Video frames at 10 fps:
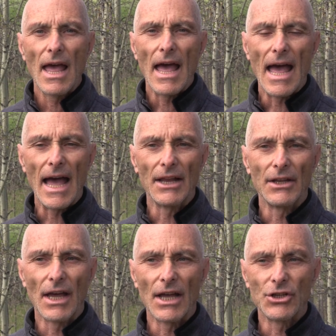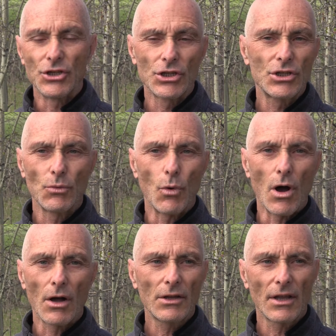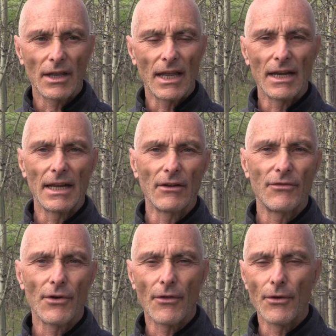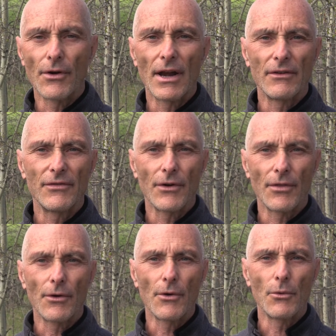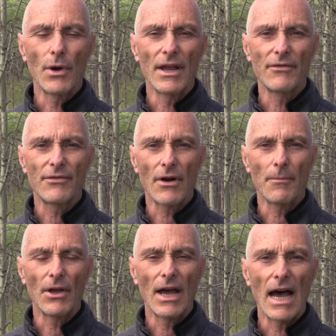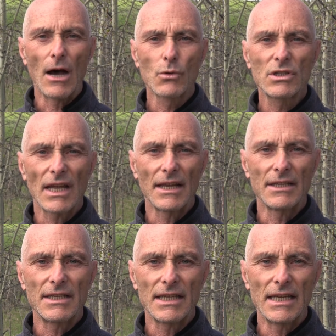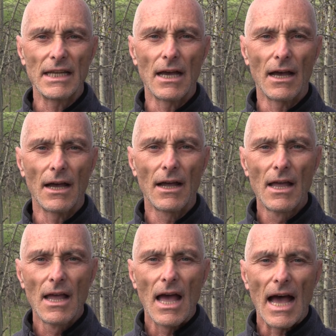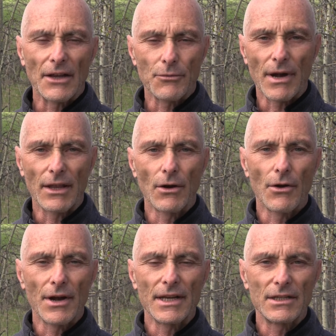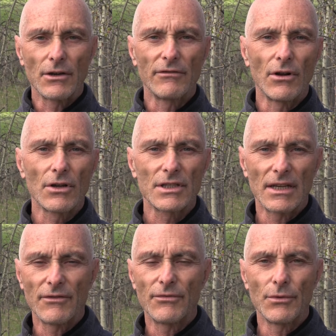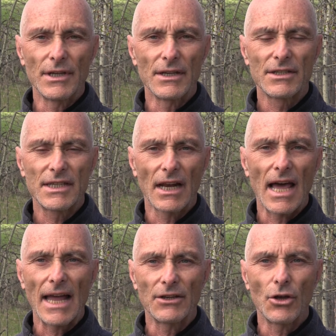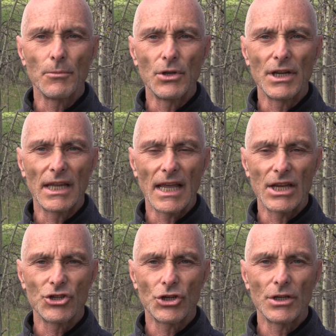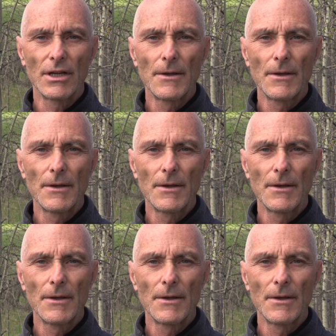and uh, just walk, getting further and further away from the house, and see uh, at regular intervals if we still had communication.